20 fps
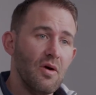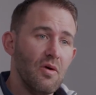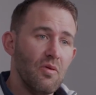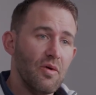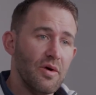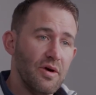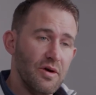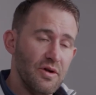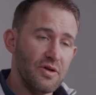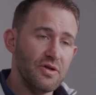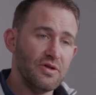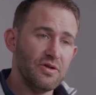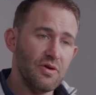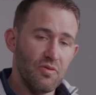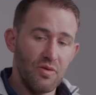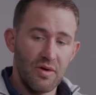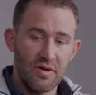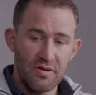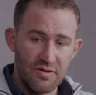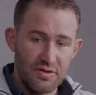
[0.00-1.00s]

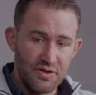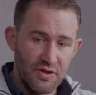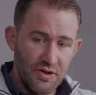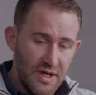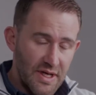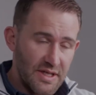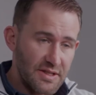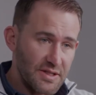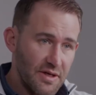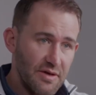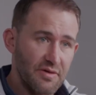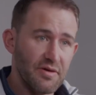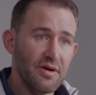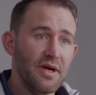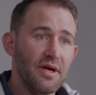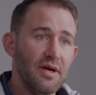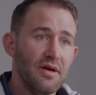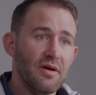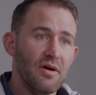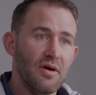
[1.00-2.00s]
Do you guys
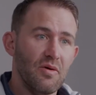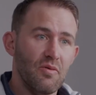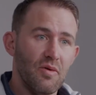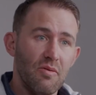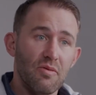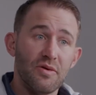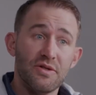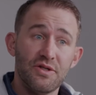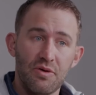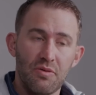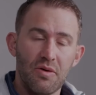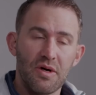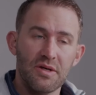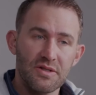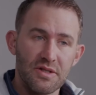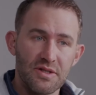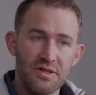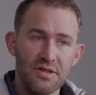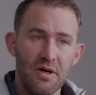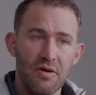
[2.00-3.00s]
agree, and when would you
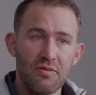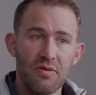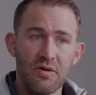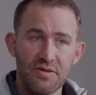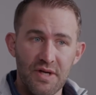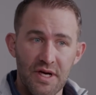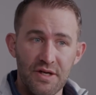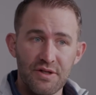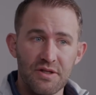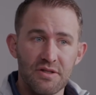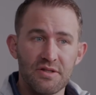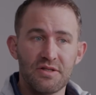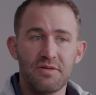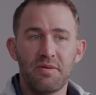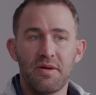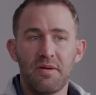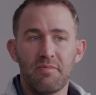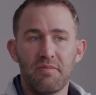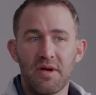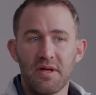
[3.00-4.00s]
want to start rotation to
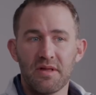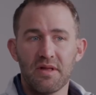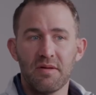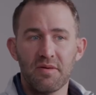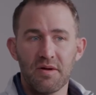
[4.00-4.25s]
make them